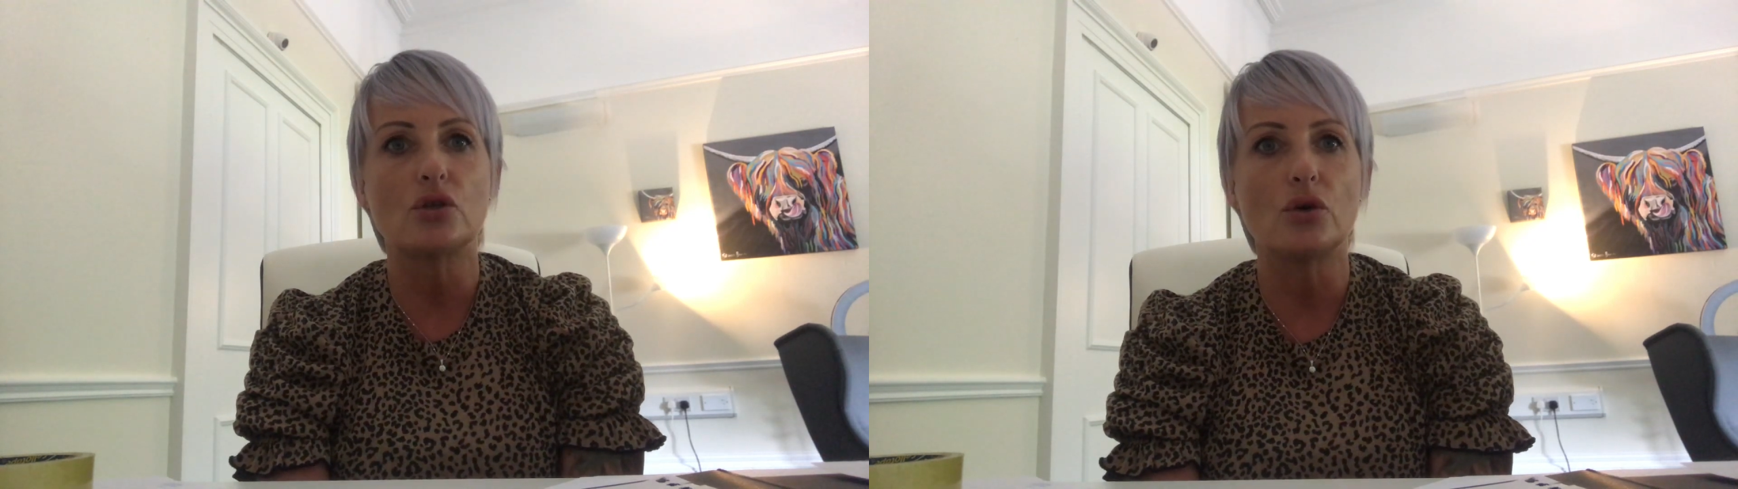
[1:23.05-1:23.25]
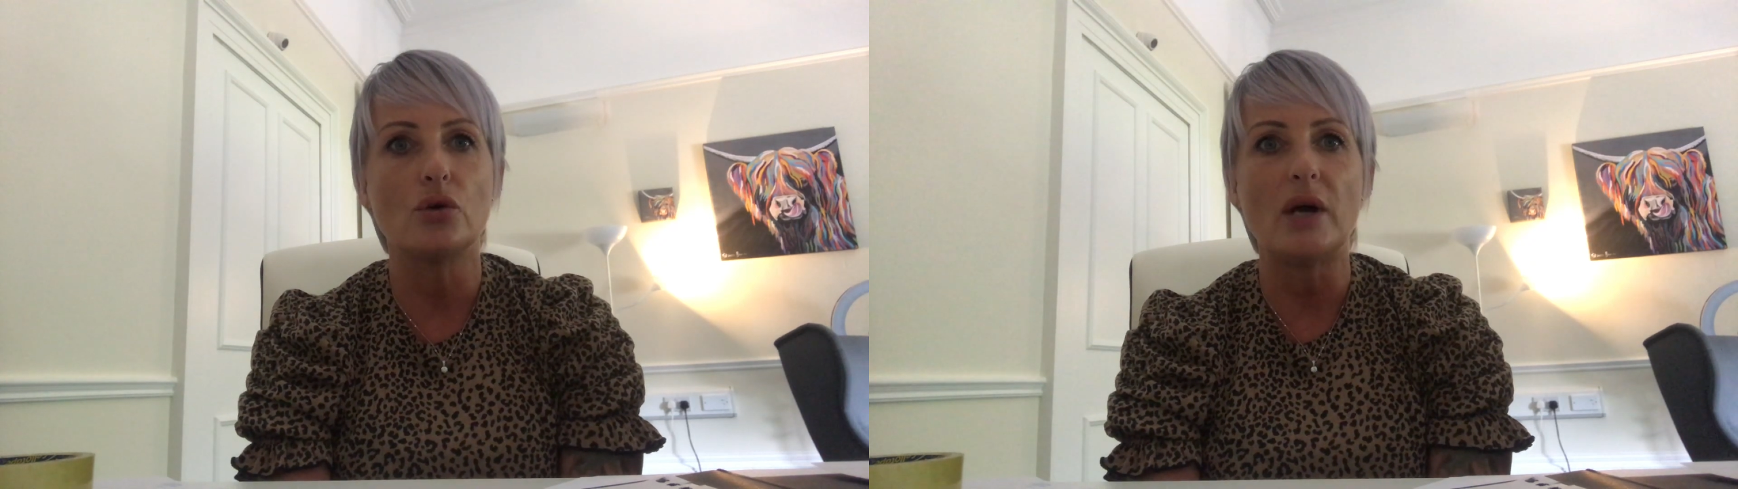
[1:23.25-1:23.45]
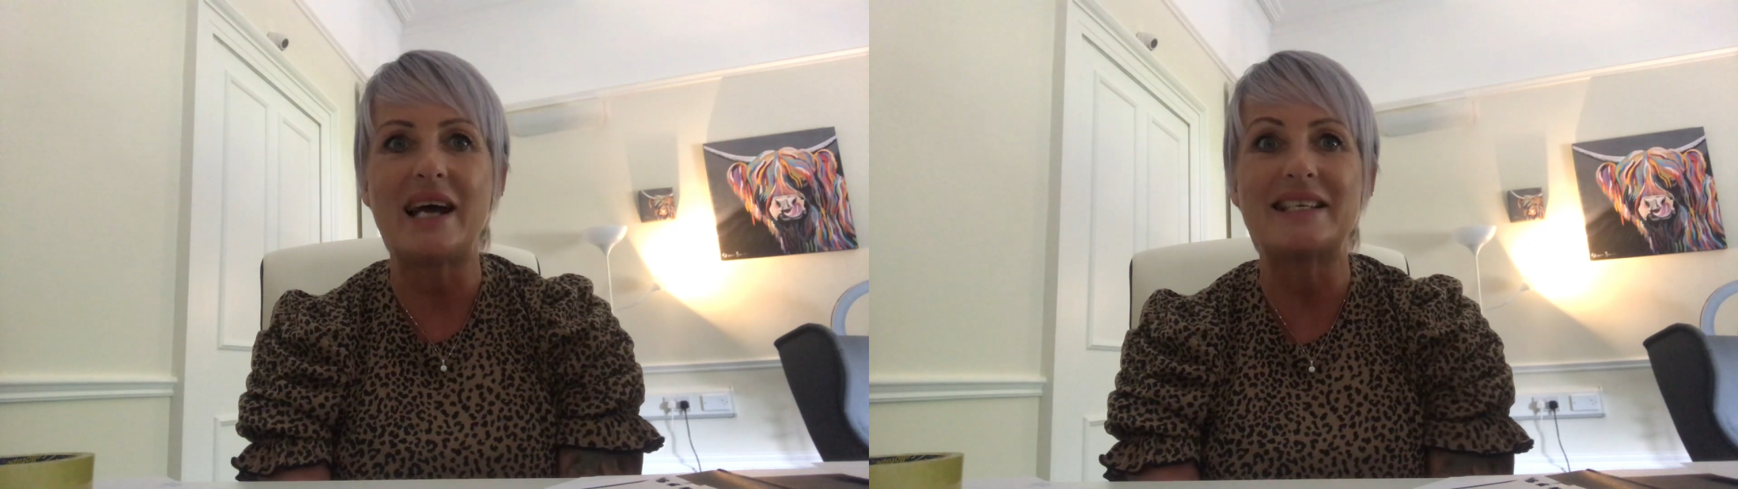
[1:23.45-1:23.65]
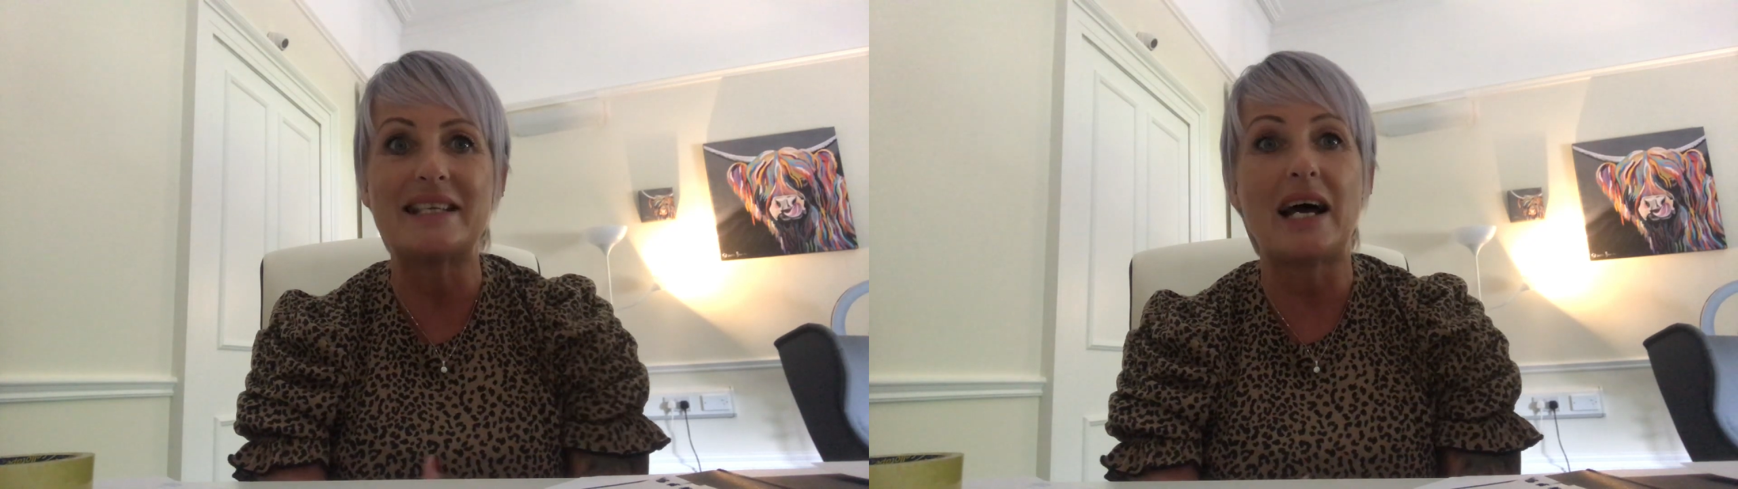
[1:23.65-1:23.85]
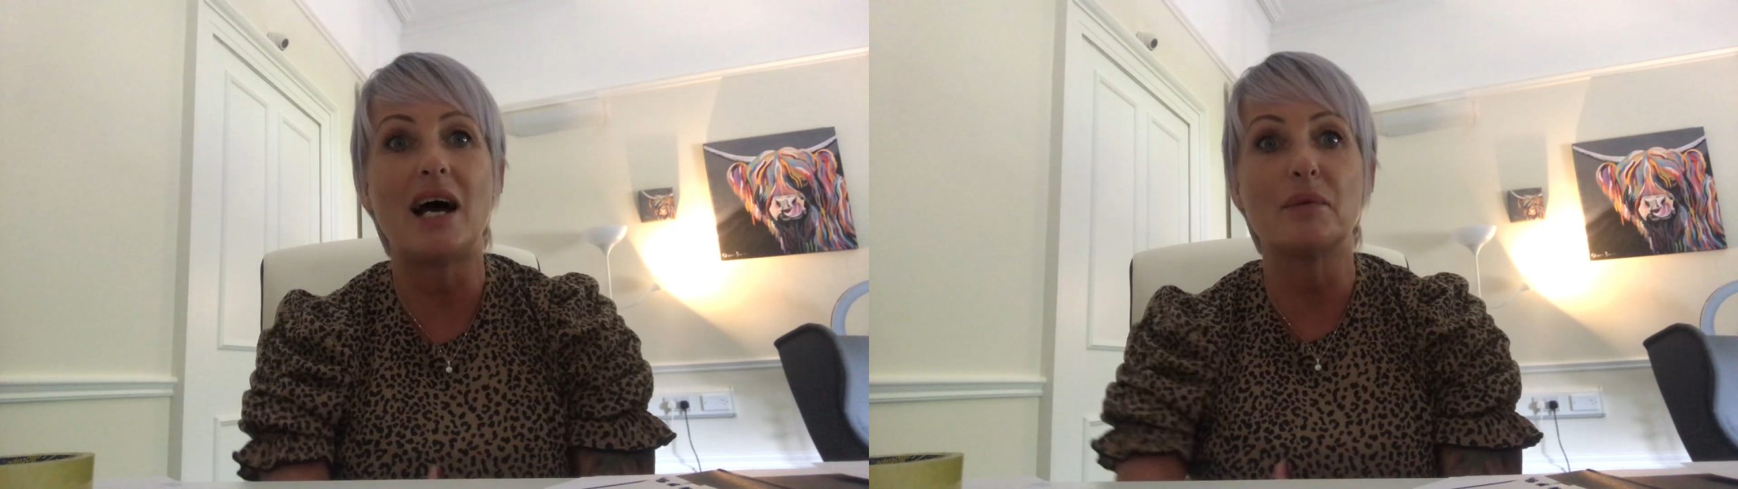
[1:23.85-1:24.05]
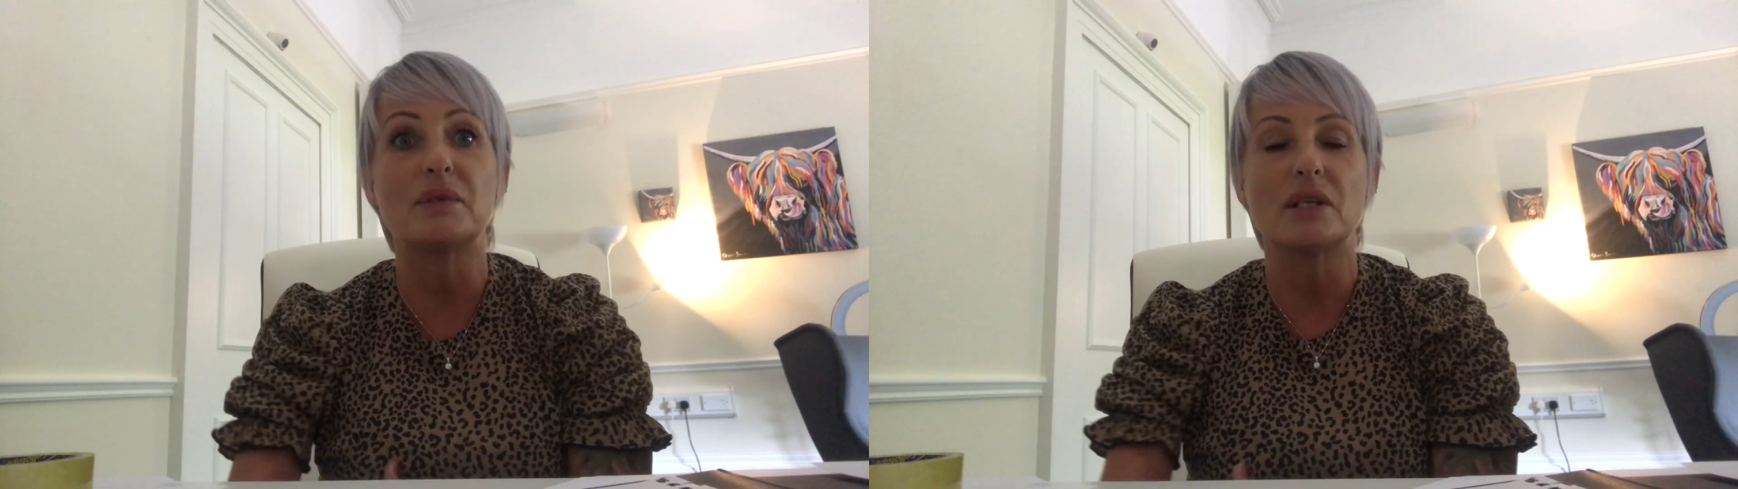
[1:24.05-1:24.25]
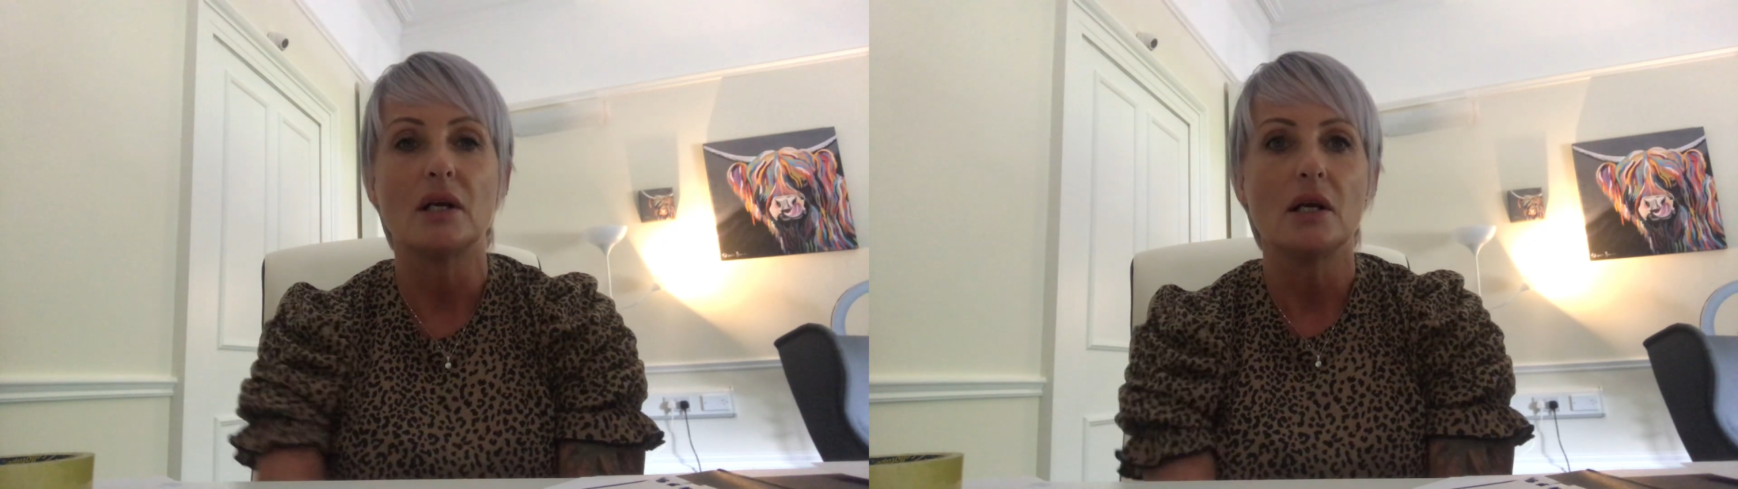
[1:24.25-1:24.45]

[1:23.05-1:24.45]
to adapt